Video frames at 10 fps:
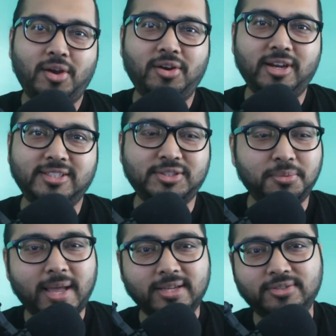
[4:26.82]
All right, so
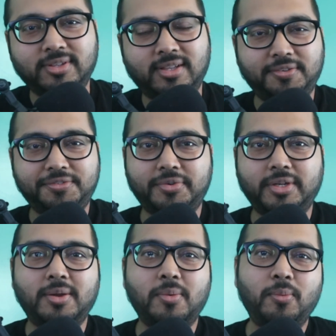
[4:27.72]
back to the live
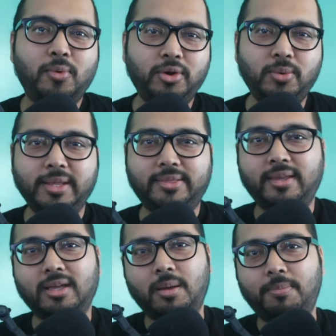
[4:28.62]
screen. What do I
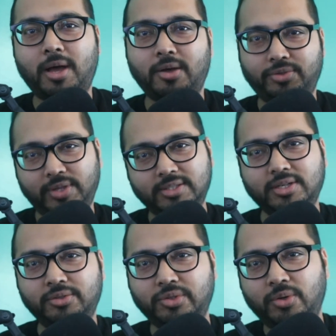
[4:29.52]
think about this
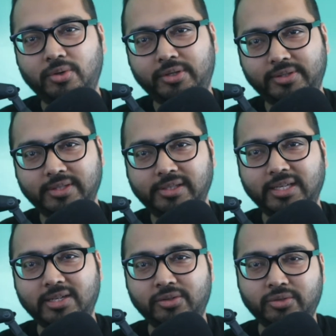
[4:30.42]
controller, the
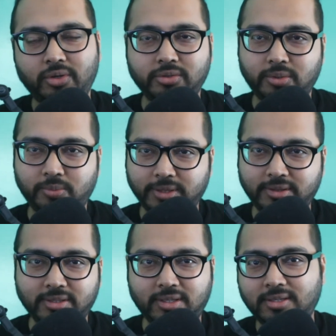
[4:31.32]
elite controller
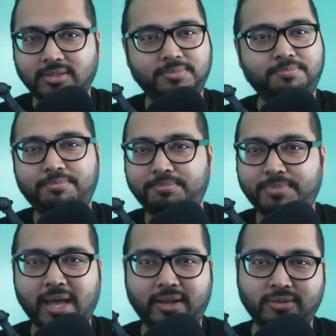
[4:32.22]
with the
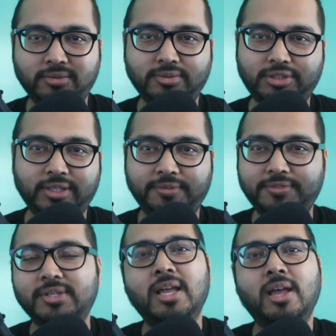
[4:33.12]
paddle
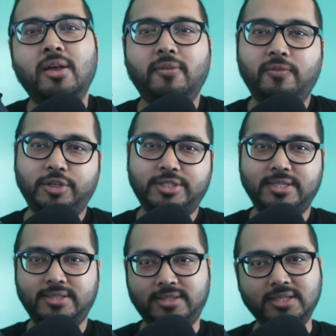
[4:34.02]
shifts,
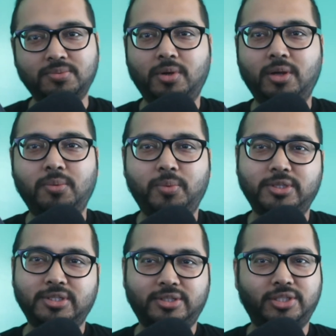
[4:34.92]
versus this one,
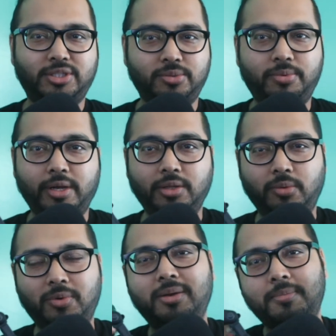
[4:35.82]
which is just the regular
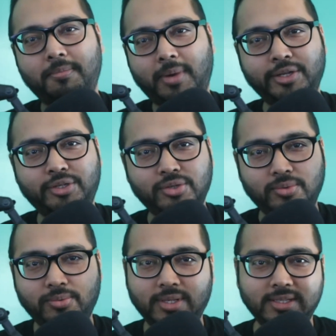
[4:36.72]
one? Mind
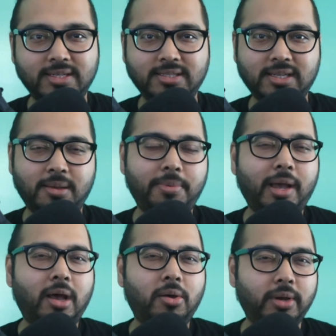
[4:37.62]
you, this is
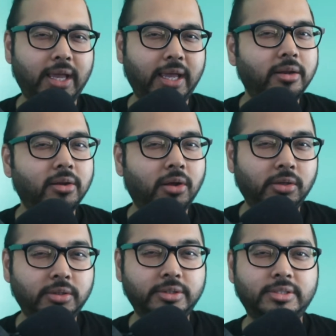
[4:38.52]
about
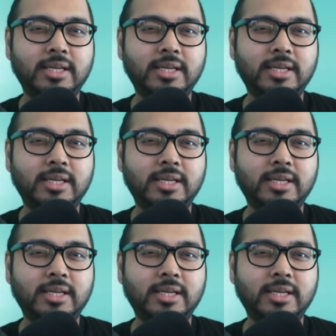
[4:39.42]
$80